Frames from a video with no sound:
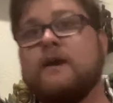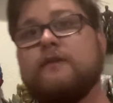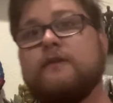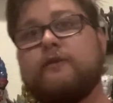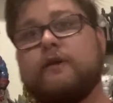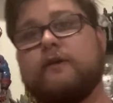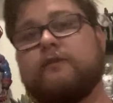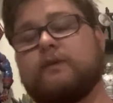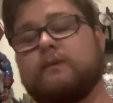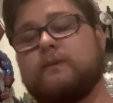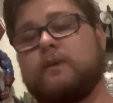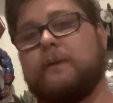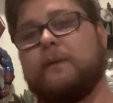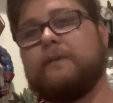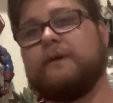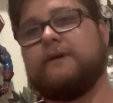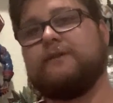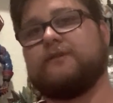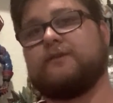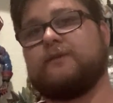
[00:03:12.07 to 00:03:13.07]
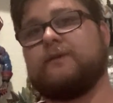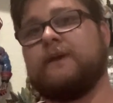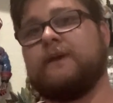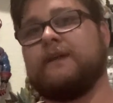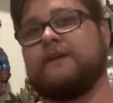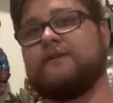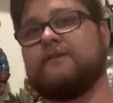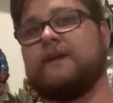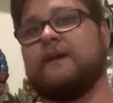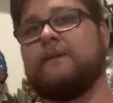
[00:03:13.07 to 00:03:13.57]
Far From Home has a great
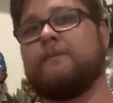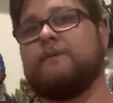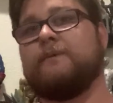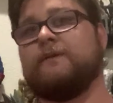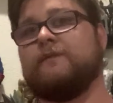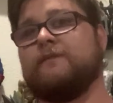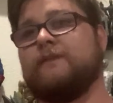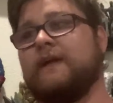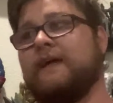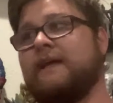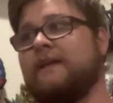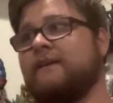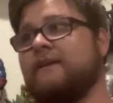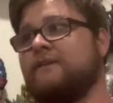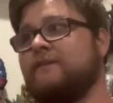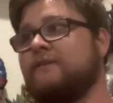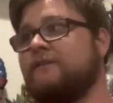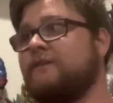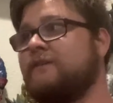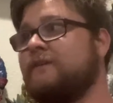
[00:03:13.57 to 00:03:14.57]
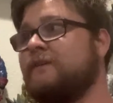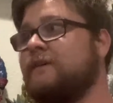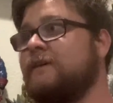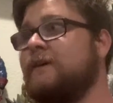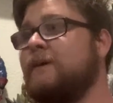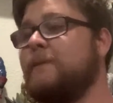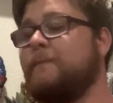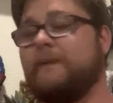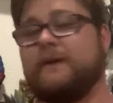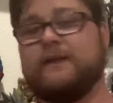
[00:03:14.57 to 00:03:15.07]
example of that, as
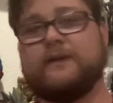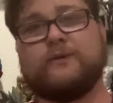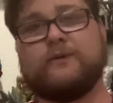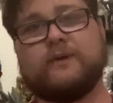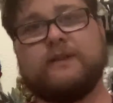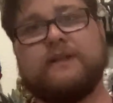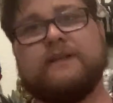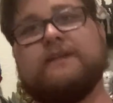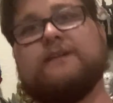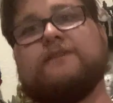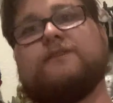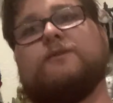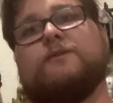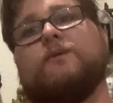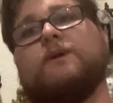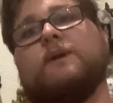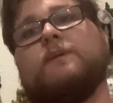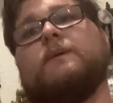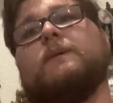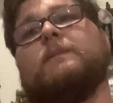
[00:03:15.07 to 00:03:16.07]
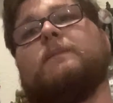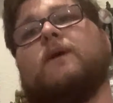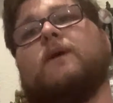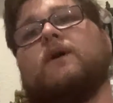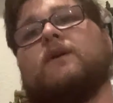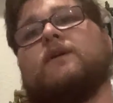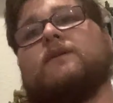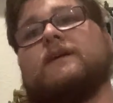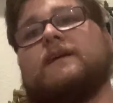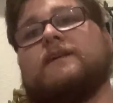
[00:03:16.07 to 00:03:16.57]
Peter really doesn't want to be
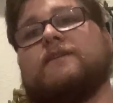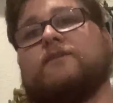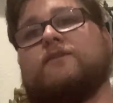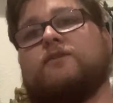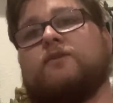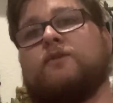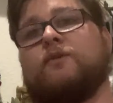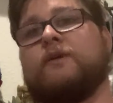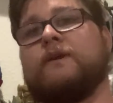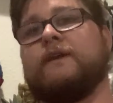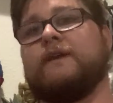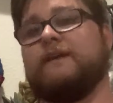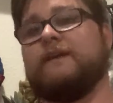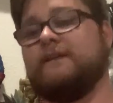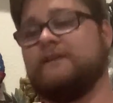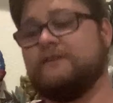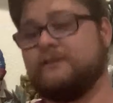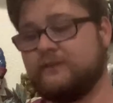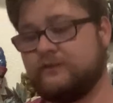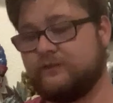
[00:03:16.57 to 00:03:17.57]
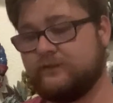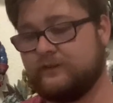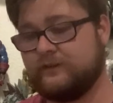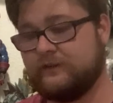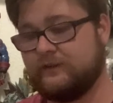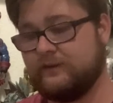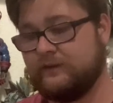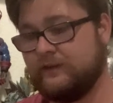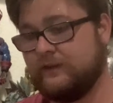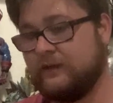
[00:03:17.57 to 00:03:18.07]
part of that story. He just
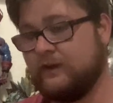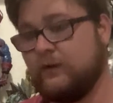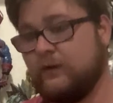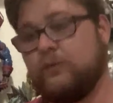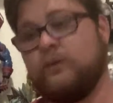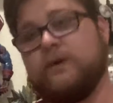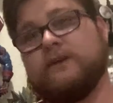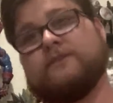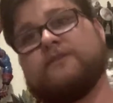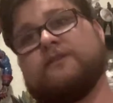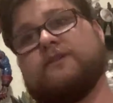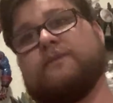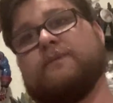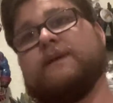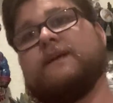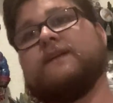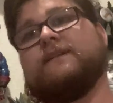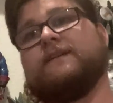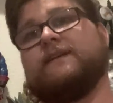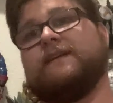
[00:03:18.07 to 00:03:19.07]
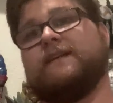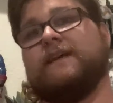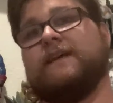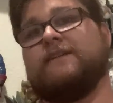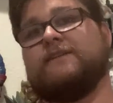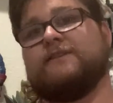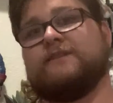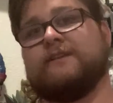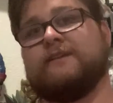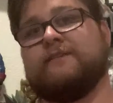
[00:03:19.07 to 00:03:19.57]
wants to be a
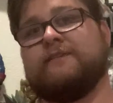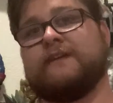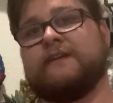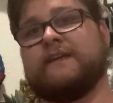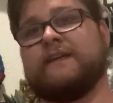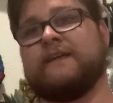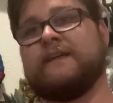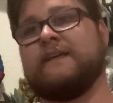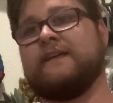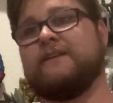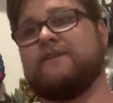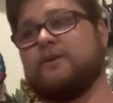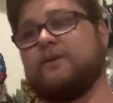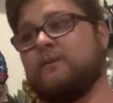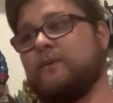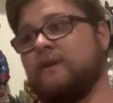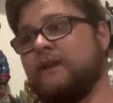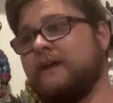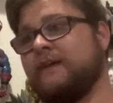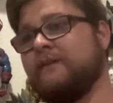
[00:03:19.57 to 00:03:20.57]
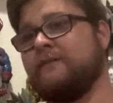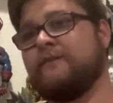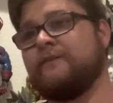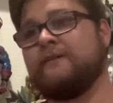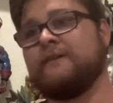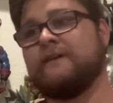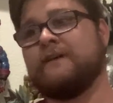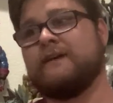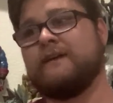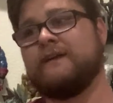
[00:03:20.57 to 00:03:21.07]
teenager living a normal life.
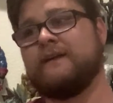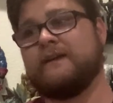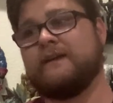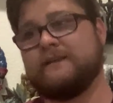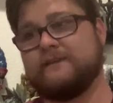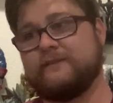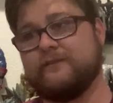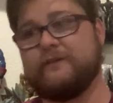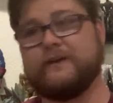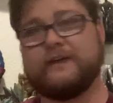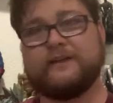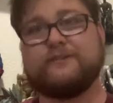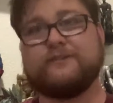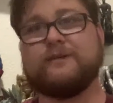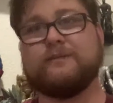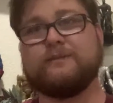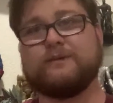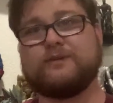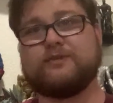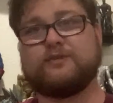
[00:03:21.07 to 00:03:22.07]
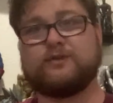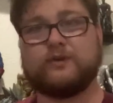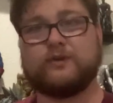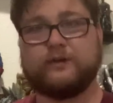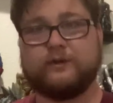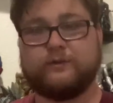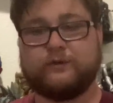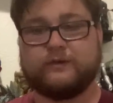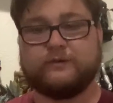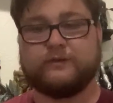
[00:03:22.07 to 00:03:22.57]
It's a very similar
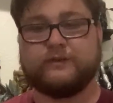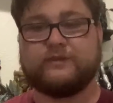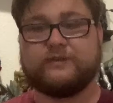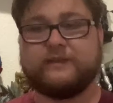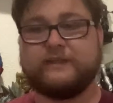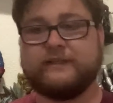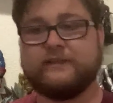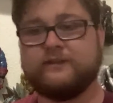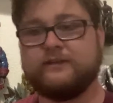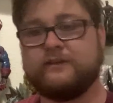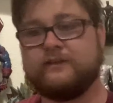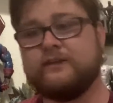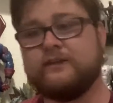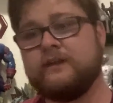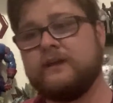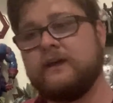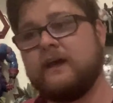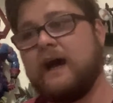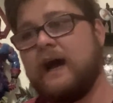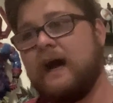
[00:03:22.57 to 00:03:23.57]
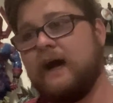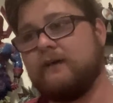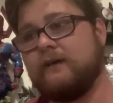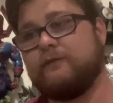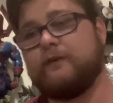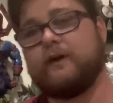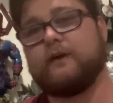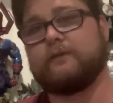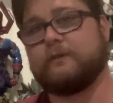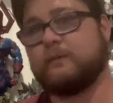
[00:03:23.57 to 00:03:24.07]
story to what we see in
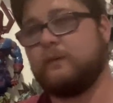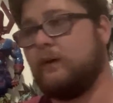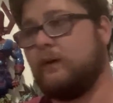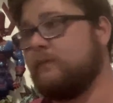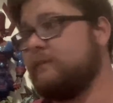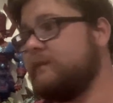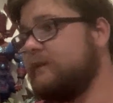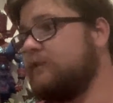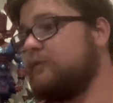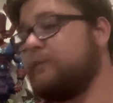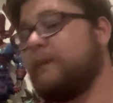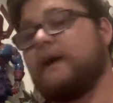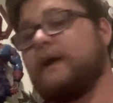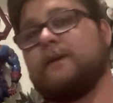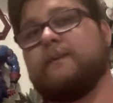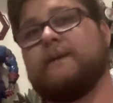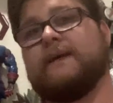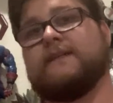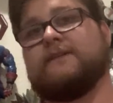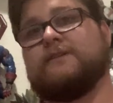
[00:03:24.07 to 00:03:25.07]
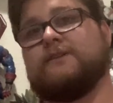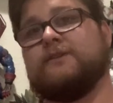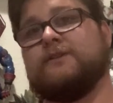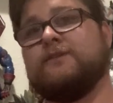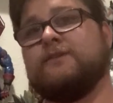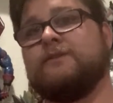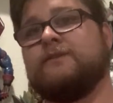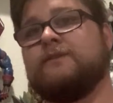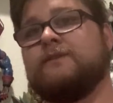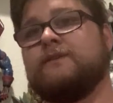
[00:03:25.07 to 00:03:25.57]
Far From Home and Spider-Man
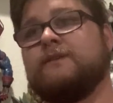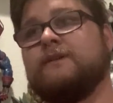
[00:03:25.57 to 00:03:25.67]
2.